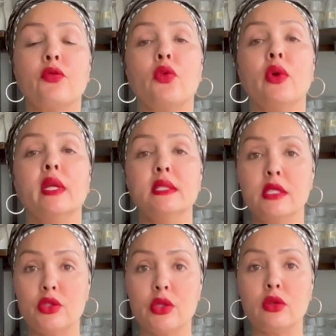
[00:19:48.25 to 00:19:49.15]
for an
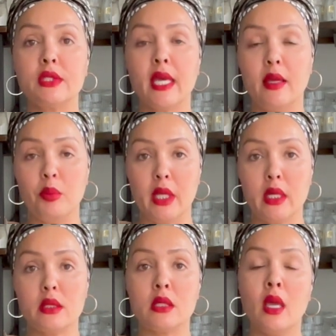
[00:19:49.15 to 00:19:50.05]
additional 10
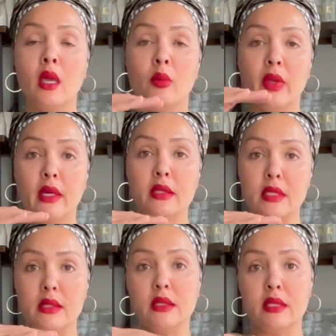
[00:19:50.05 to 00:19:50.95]
minutes because
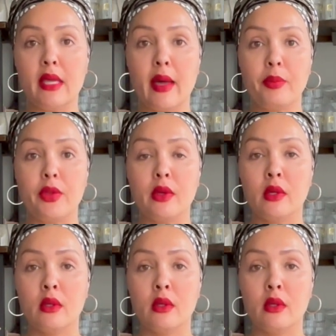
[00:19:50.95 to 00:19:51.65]
it's depth.